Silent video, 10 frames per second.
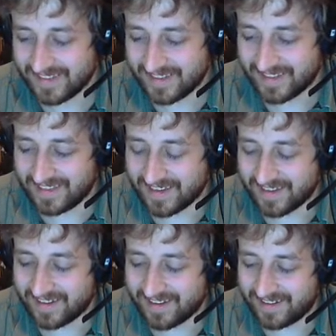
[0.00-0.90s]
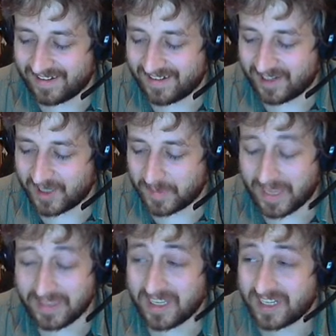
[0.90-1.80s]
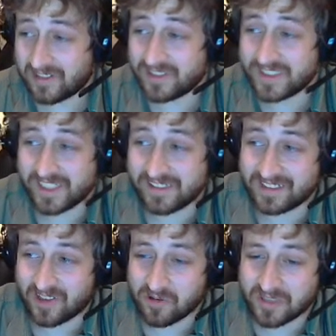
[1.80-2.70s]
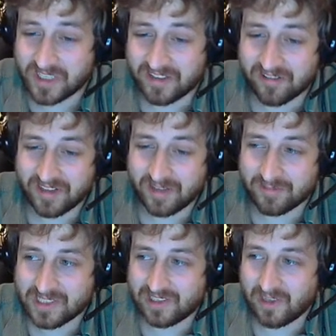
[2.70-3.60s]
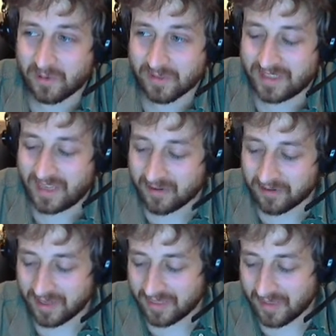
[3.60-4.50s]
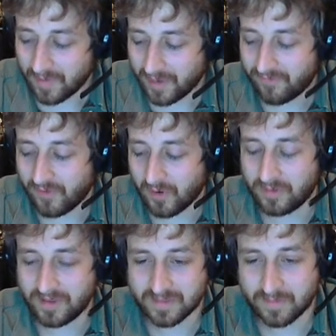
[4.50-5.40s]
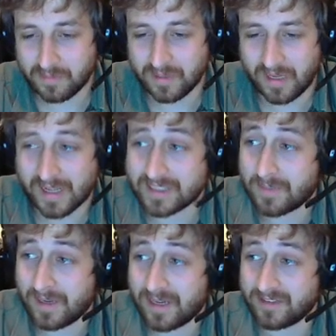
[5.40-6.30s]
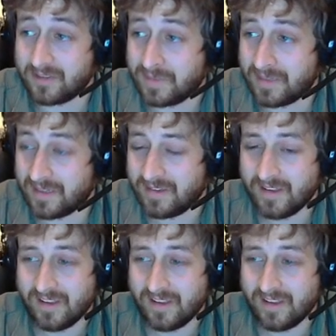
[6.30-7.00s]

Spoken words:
Yeah, and then it turns out that the hotel internet was slower than the internet that my phone as a mobile hotspot could be.